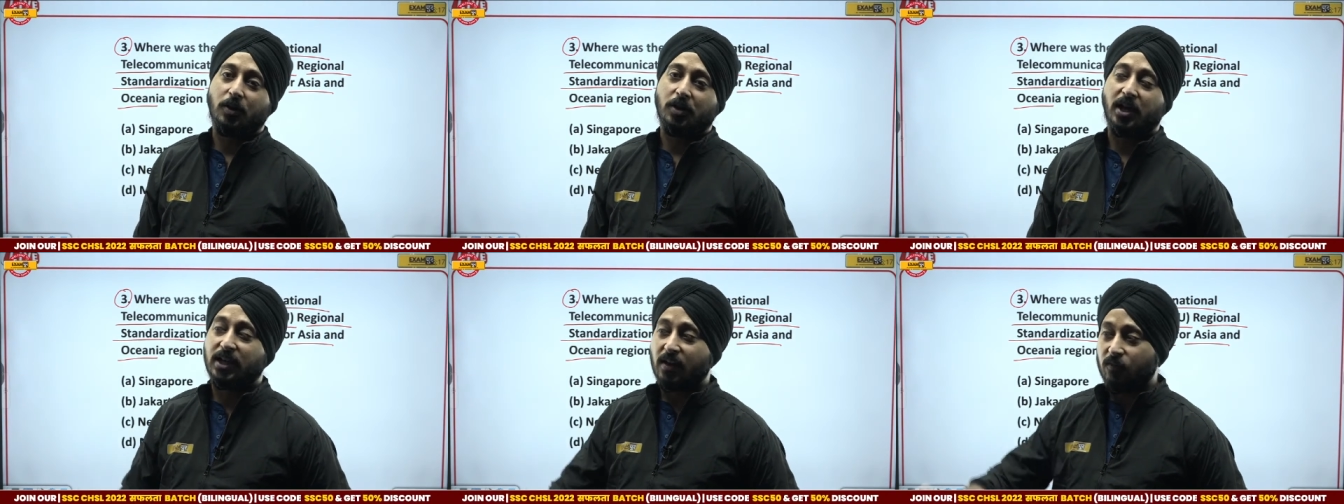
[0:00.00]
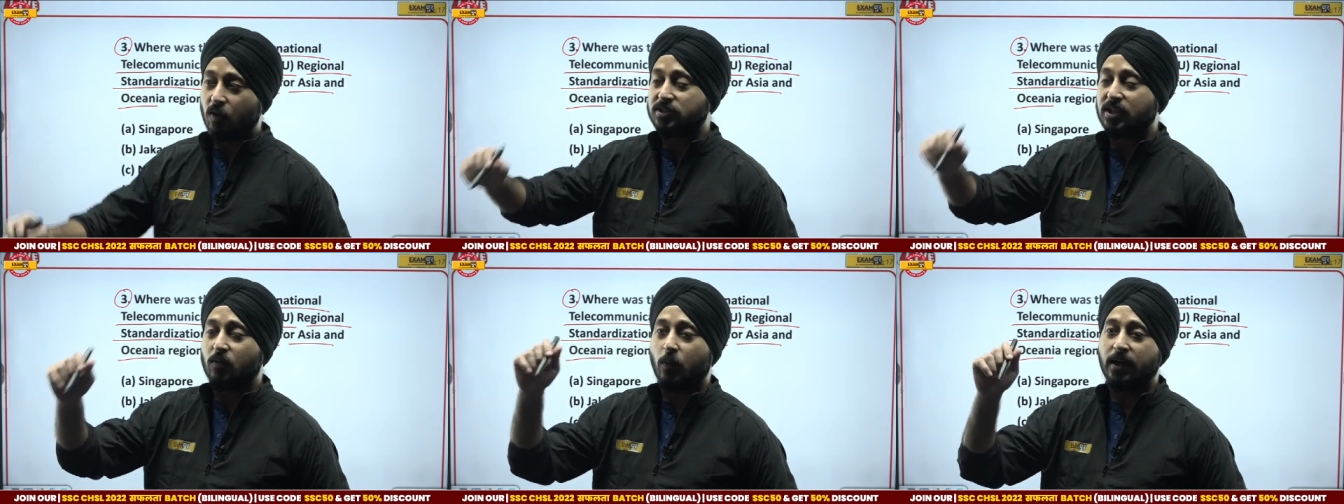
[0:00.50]
Okay, give
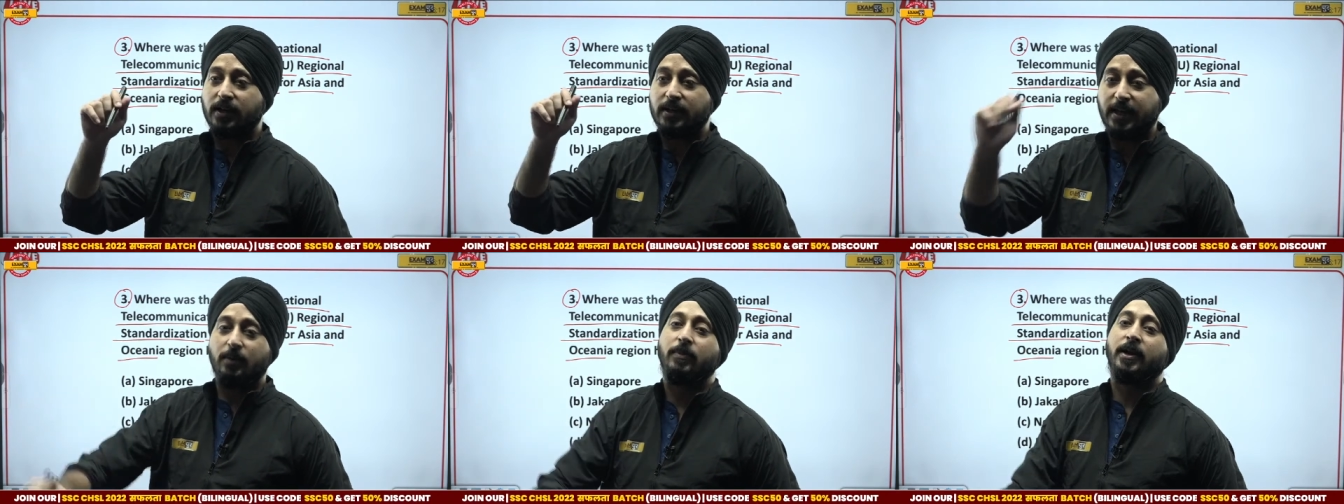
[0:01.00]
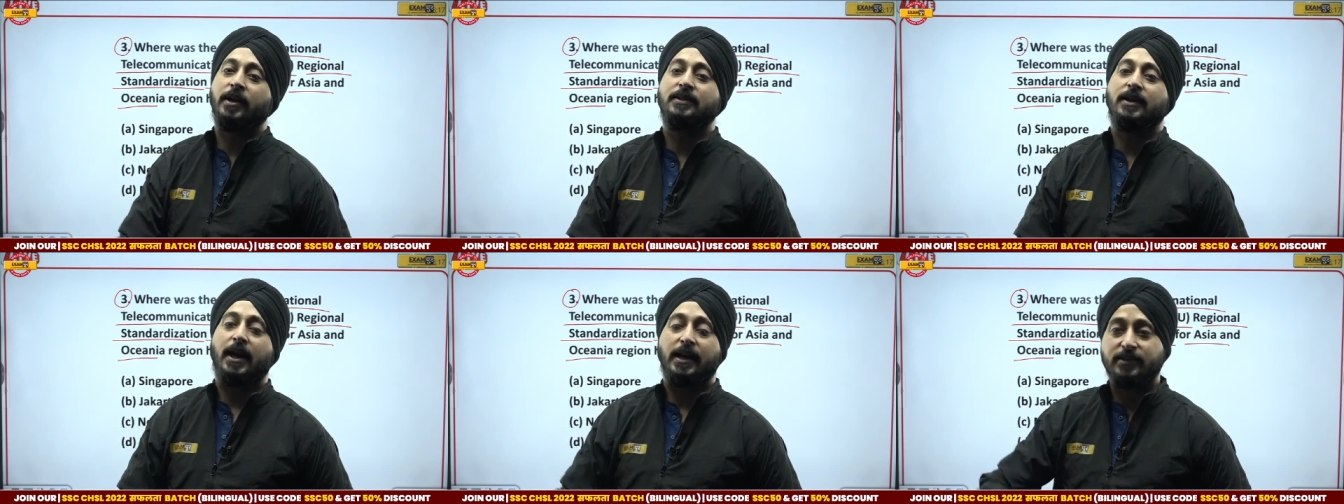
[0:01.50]
yourself 110
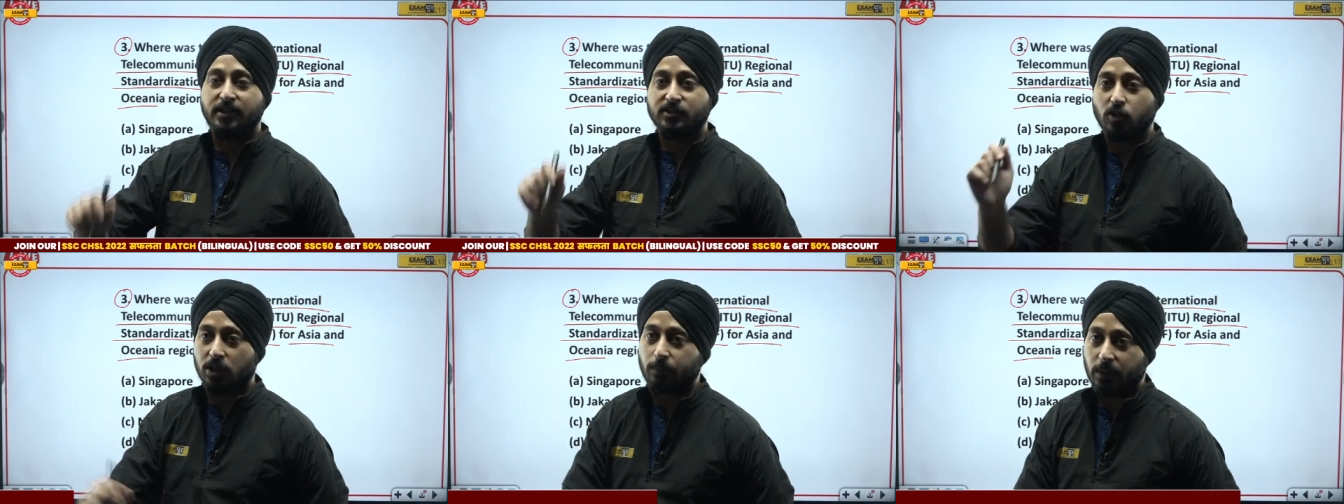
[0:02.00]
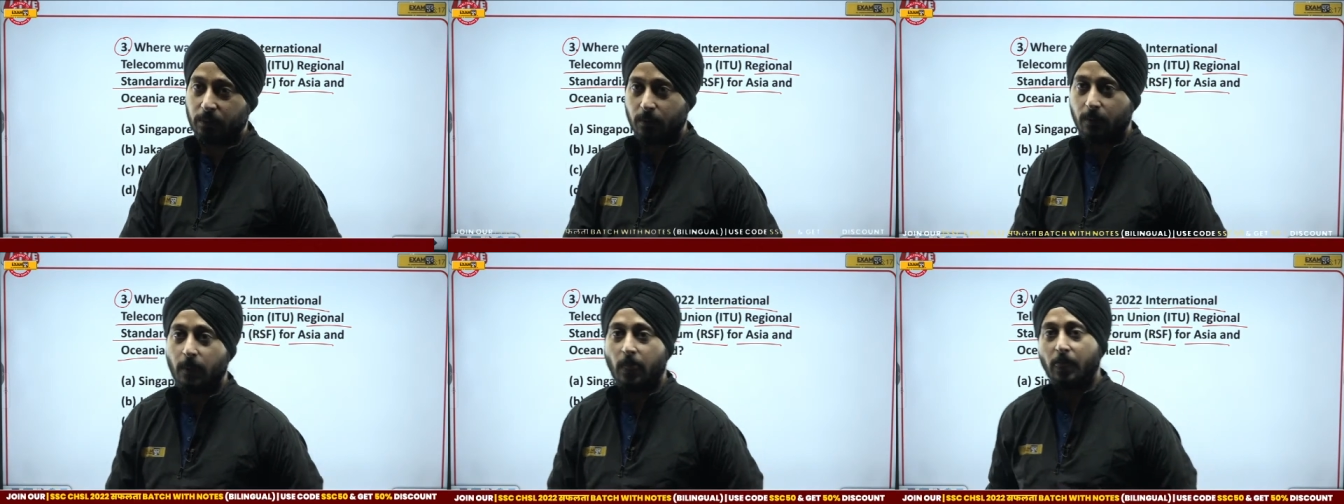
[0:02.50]
minutes and then solve the paper.
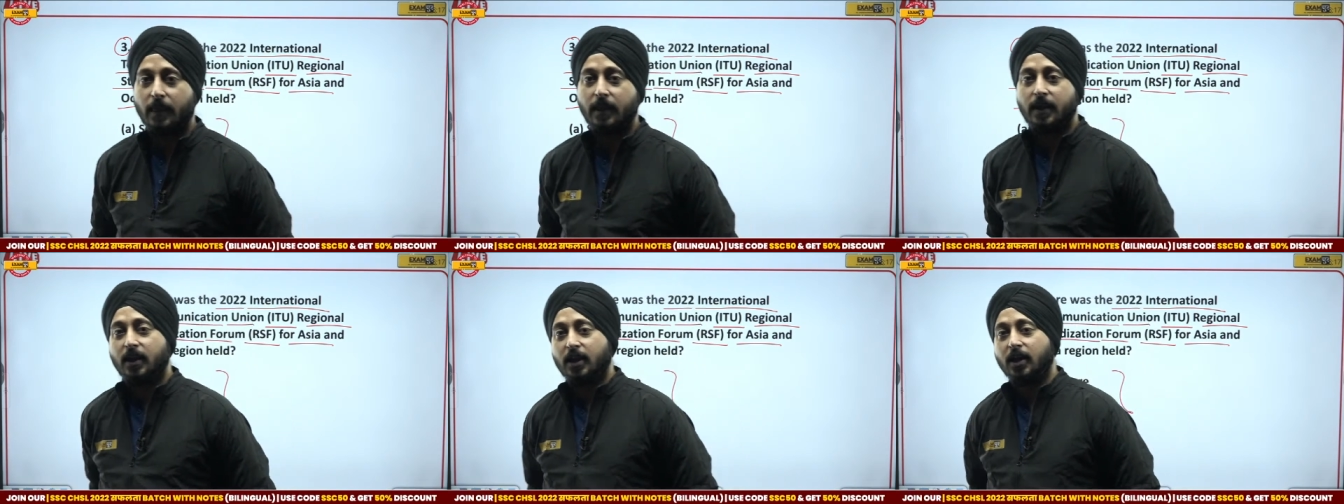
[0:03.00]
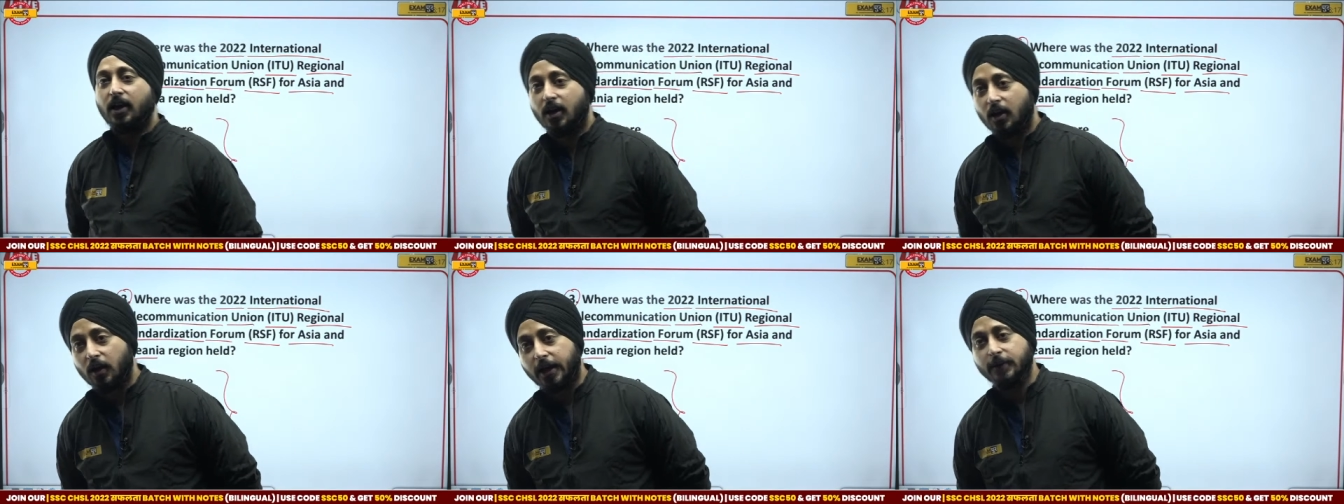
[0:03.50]

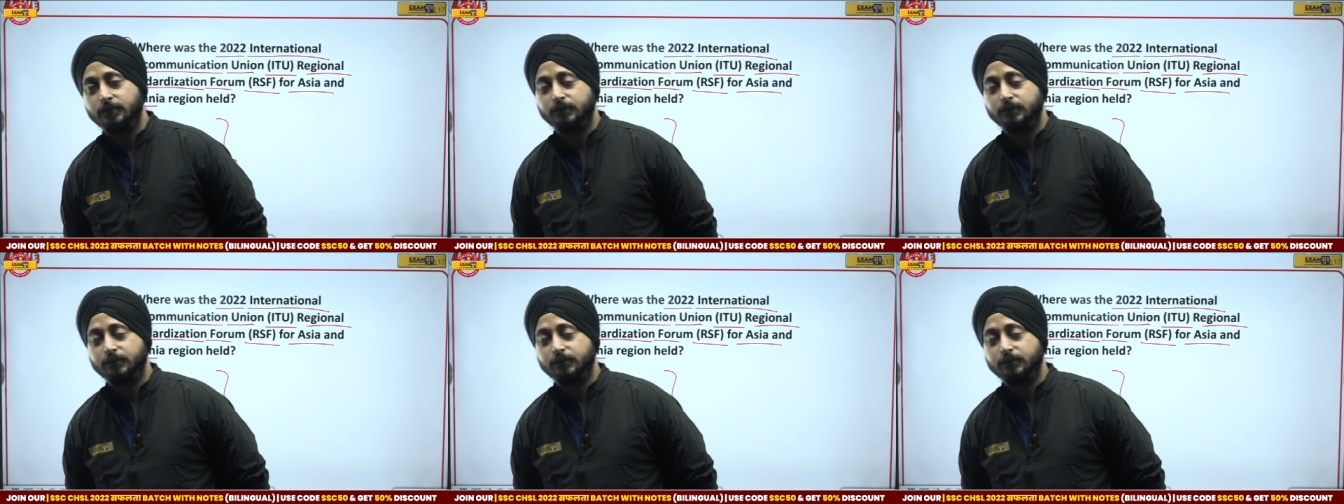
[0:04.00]
Okay.